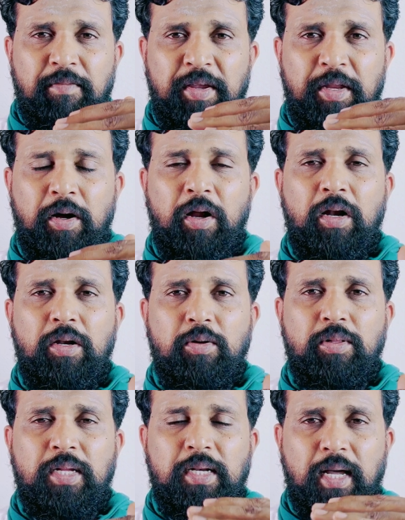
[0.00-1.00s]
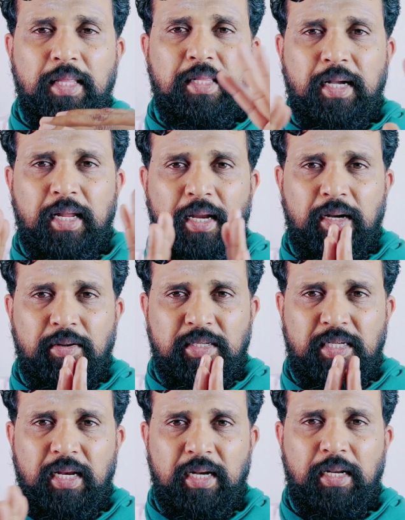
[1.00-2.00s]
We all know that Aditha Karikalan
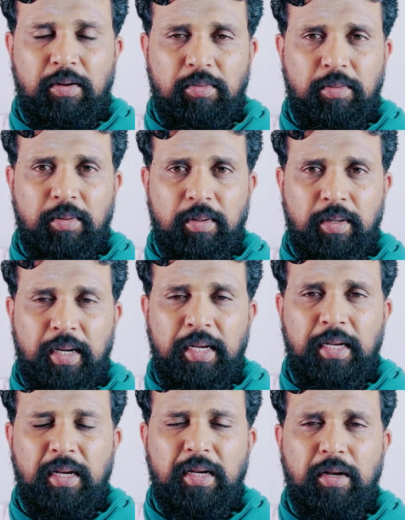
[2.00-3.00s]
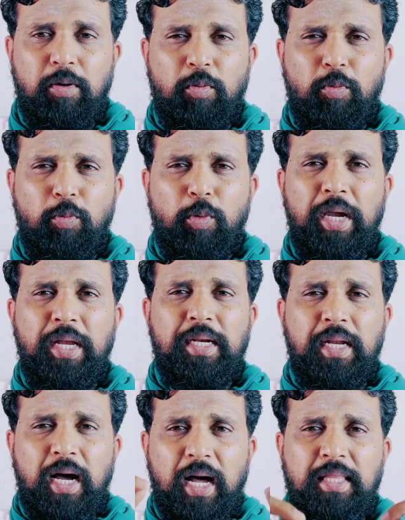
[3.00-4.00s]
is killed now, right? Now, why
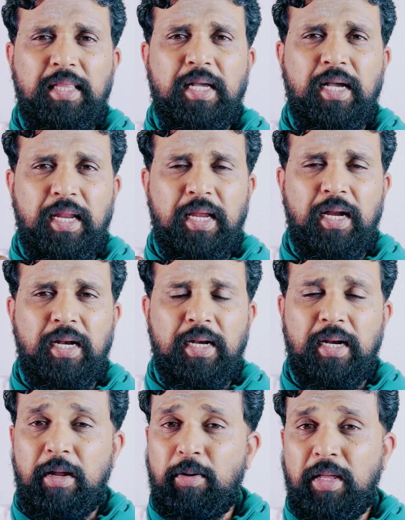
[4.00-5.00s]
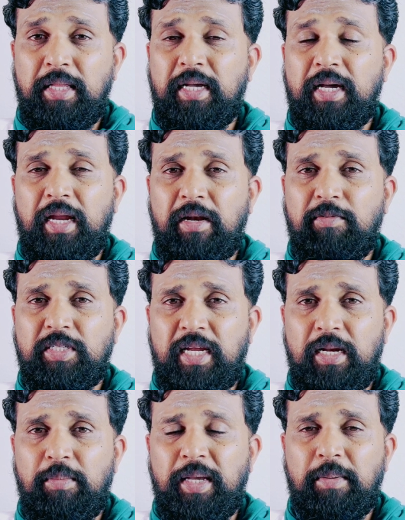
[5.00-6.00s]
did Aditha Karikalan? Now, Aditha Karikalan was
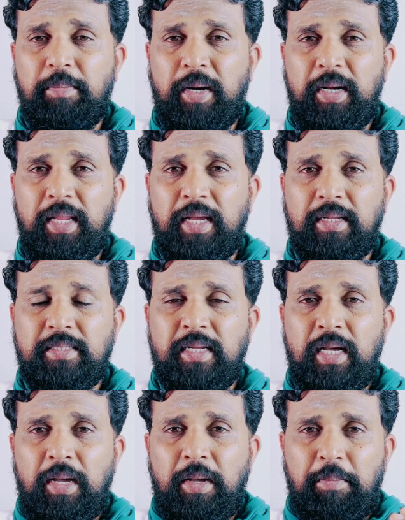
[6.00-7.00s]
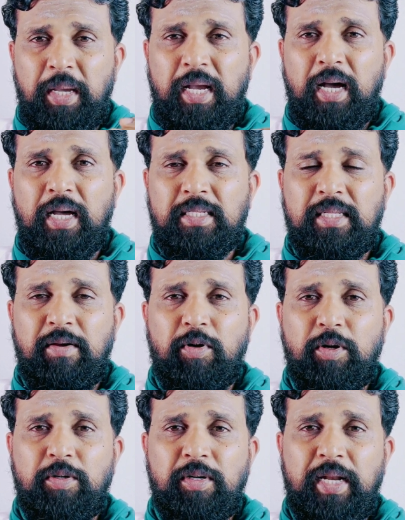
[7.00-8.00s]
killed by the Pandyas because they
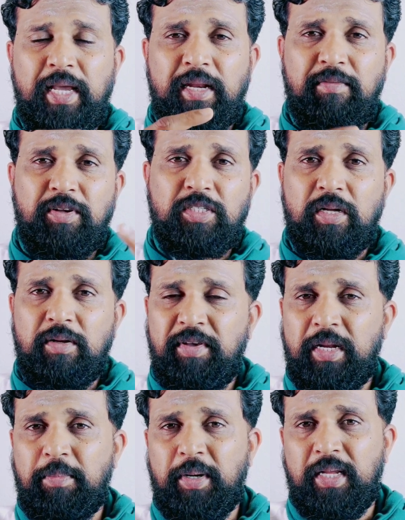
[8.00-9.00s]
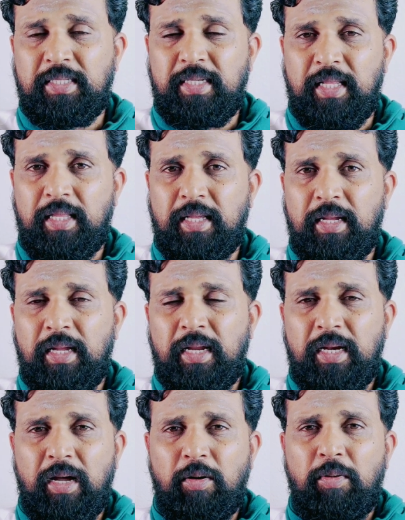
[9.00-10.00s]
wanted to take revenge on Veera Pandya's death.
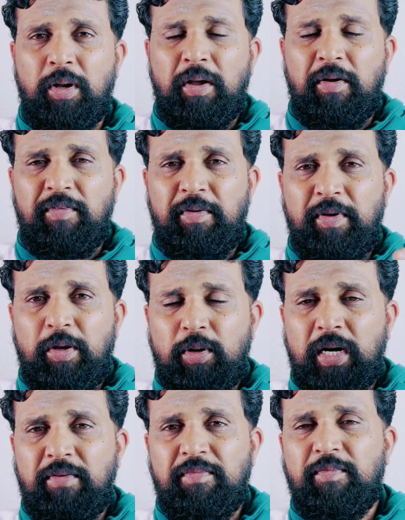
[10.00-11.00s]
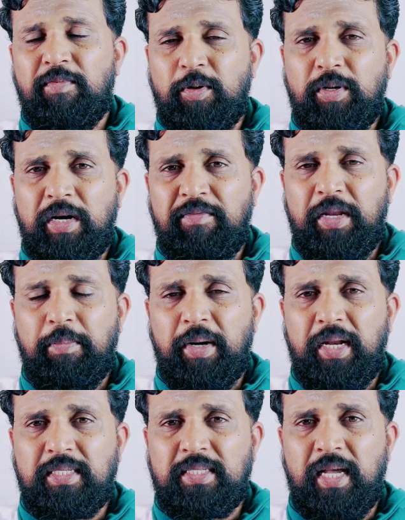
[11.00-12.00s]
Now, when we looked at Veera
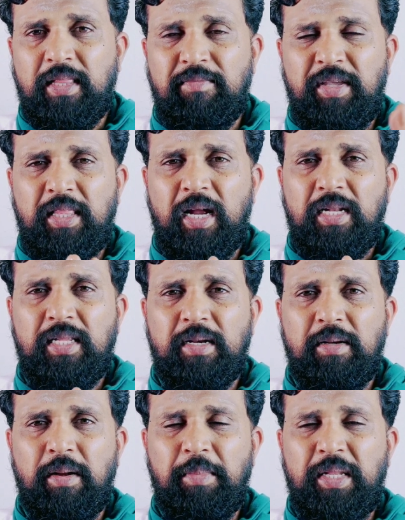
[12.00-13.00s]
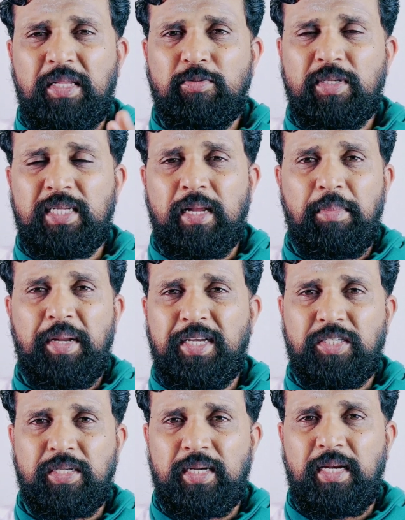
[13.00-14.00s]
Pandya's death, we thought that, this was an
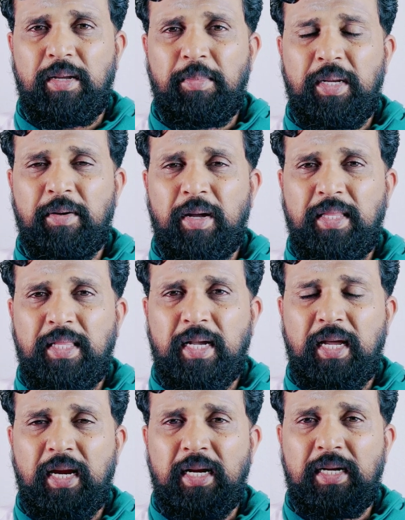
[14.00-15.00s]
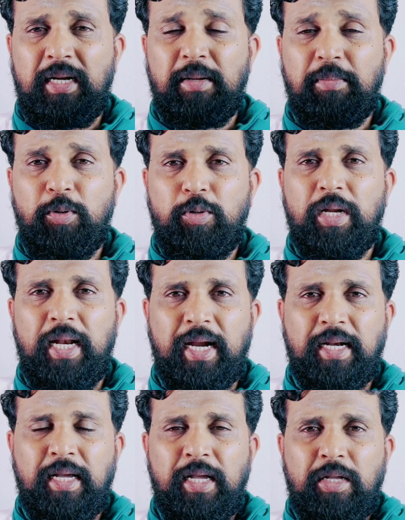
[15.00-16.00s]
aberration, right? Aditha Karikalan did a brutal
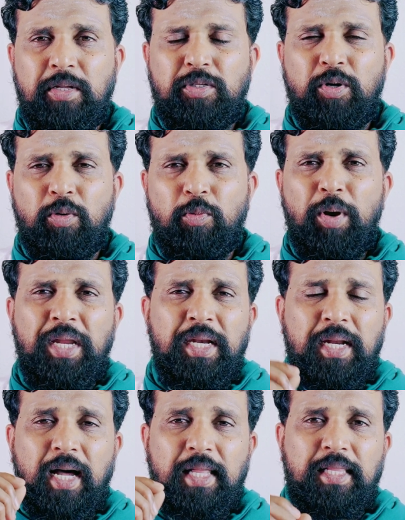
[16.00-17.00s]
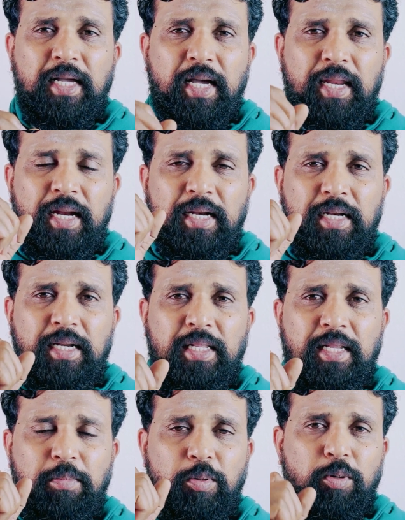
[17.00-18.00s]
act. So, why did Aditha Karikalan
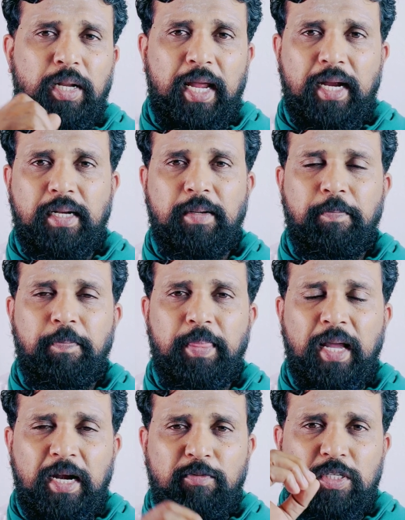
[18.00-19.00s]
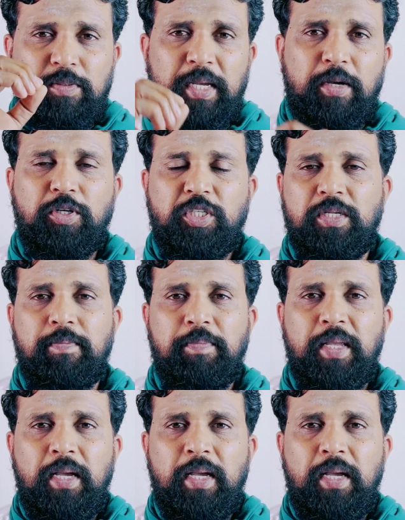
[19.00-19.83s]
did that brutal act? That was my question.